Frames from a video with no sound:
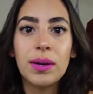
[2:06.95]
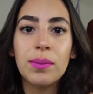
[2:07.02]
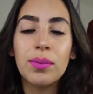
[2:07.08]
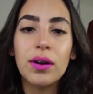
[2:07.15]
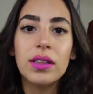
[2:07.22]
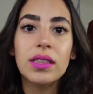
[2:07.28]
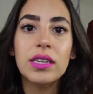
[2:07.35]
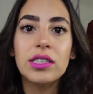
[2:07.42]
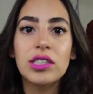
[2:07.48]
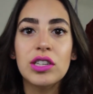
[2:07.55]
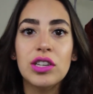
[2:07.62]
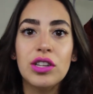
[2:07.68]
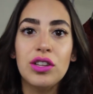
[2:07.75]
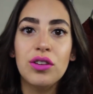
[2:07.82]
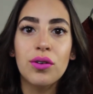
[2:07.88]
I brought that to
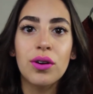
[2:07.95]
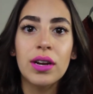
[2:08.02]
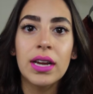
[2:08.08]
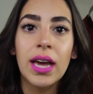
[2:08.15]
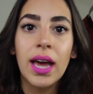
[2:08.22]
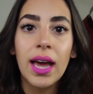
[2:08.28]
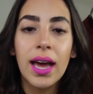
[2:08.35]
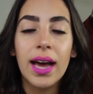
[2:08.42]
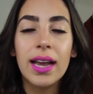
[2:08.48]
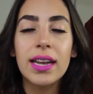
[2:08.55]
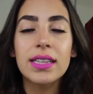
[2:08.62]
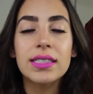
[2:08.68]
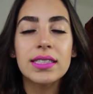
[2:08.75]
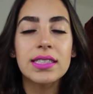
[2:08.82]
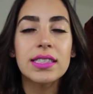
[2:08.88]
New York and
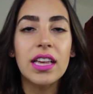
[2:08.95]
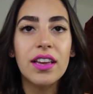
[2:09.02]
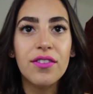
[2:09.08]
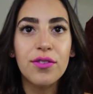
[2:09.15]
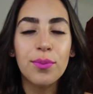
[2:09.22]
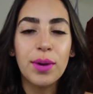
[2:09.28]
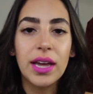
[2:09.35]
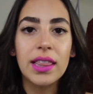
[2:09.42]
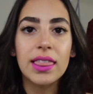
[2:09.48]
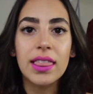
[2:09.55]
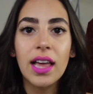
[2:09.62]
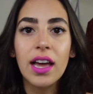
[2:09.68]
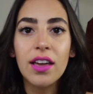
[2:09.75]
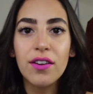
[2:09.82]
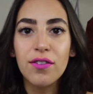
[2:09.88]
it saved my
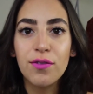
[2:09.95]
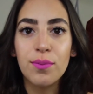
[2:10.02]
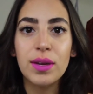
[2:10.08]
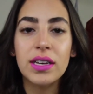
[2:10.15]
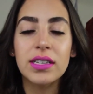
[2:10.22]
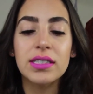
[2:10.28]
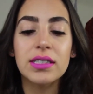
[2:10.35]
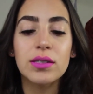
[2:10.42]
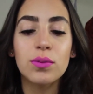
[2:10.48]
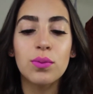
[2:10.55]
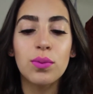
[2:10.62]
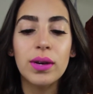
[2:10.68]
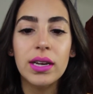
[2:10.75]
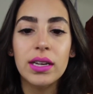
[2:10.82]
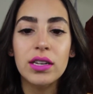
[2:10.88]
life because the
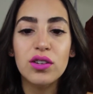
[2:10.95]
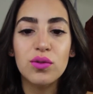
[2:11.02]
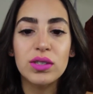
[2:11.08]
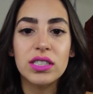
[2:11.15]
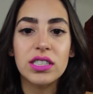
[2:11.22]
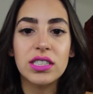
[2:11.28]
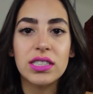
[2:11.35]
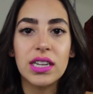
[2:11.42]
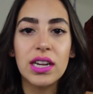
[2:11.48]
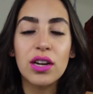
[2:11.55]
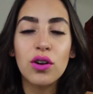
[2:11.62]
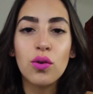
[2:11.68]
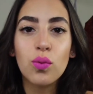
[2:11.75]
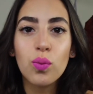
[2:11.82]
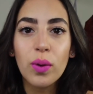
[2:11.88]
wind was just
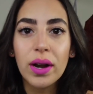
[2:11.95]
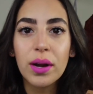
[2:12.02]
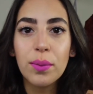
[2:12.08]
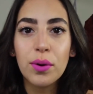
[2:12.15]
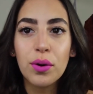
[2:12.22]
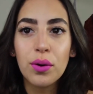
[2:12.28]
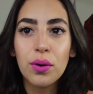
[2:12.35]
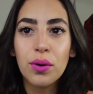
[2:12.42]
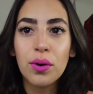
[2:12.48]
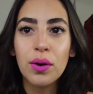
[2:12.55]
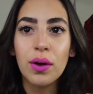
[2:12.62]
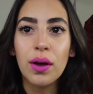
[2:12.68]
incredible